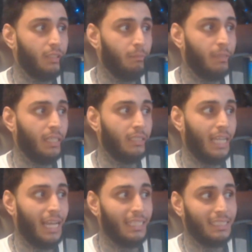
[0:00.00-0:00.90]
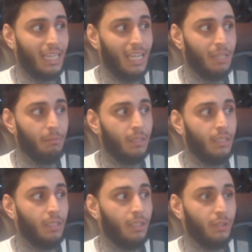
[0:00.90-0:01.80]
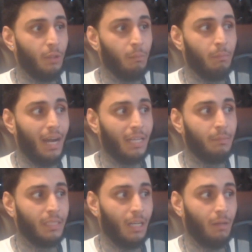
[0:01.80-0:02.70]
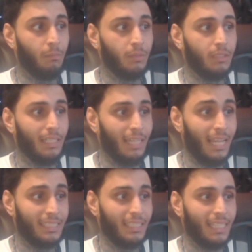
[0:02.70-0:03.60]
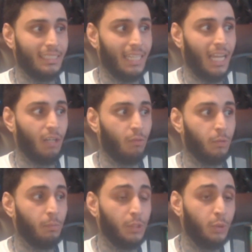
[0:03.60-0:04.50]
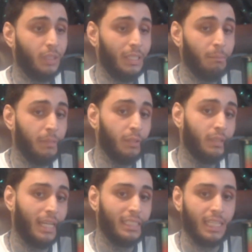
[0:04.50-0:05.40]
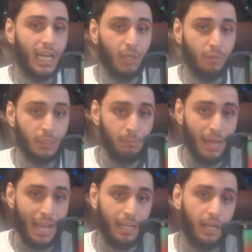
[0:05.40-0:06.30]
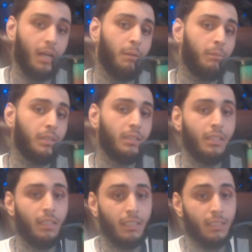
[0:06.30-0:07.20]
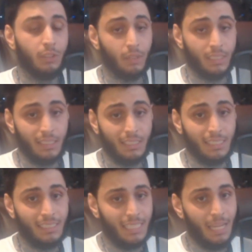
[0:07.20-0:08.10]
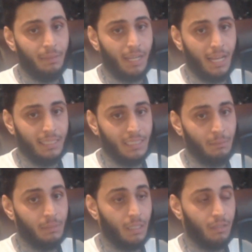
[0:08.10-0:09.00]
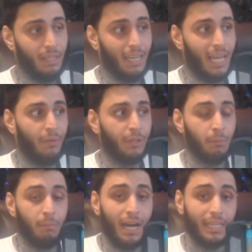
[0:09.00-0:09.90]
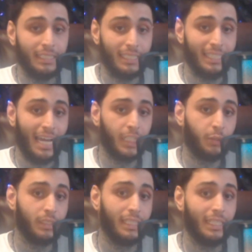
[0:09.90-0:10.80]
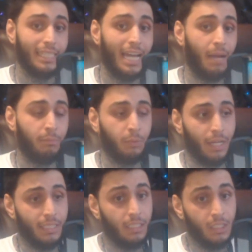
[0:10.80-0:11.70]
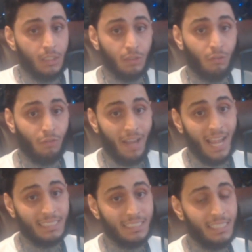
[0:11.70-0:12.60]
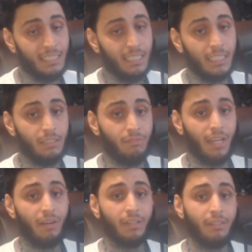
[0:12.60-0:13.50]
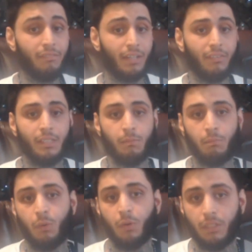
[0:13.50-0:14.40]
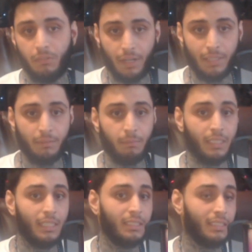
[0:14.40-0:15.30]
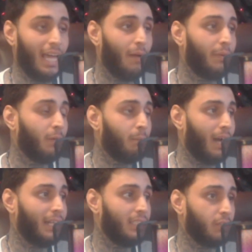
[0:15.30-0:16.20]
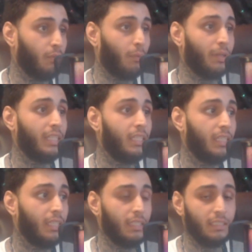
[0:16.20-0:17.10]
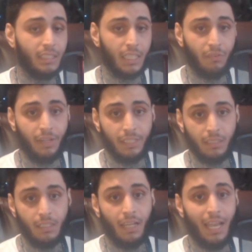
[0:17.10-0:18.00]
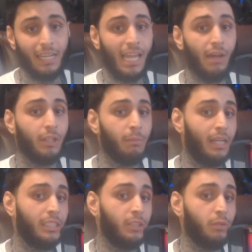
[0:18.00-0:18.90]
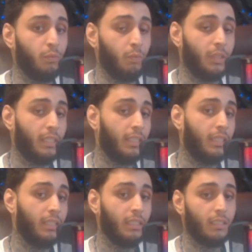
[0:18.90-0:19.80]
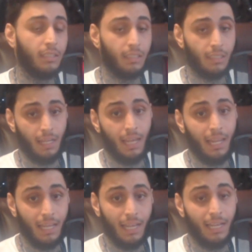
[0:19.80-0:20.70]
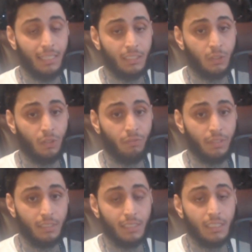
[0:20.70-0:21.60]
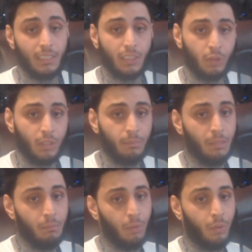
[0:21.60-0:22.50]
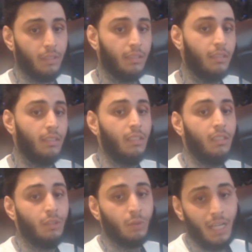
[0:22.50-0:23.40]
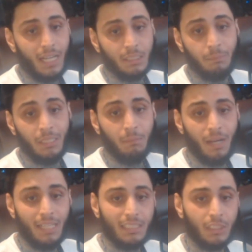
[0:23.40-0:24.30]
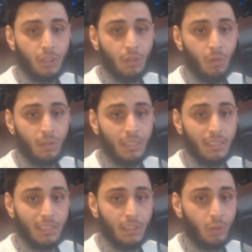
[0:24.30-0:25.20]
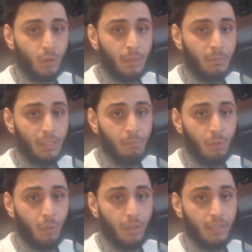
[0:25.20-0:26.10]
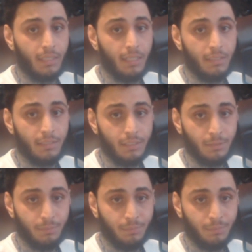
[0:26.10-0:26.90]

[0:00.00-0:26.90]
because as time, your body becomes less and less tolerable, but you can build that tolerance back up. So this is the same concept of allowing your body to naturally adapt, right? So fasting is very, very important, right? Because allowing your body to regenerate and allowing your body to resurface is extremely important. So guys, minimizing salt is extremely important, guys.